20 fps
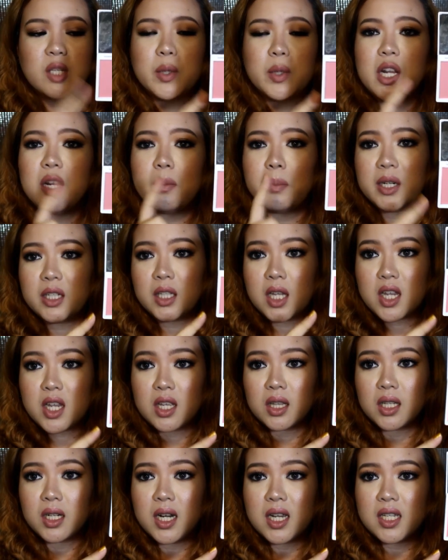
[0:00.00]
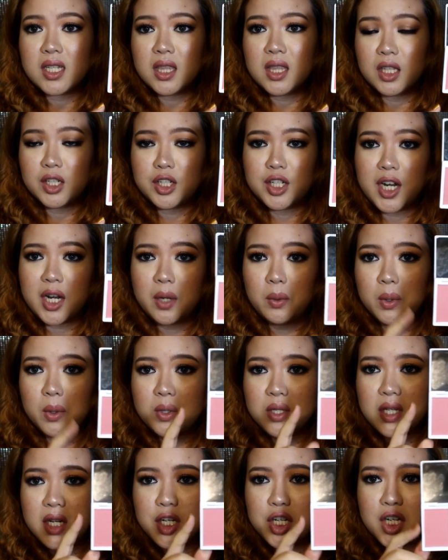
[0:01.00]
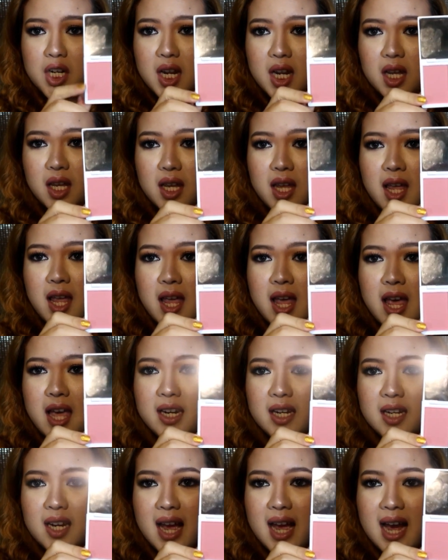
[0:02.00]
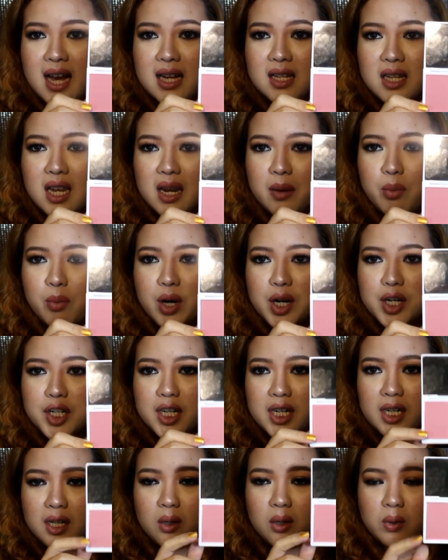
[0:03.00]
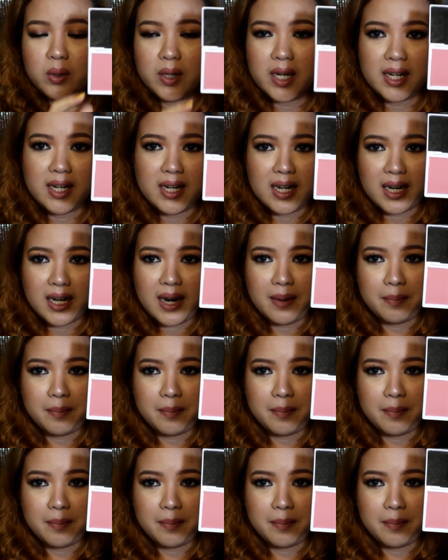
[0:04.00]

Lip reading: This one in particular is in the shade Rosy Chic. And it has a brush included na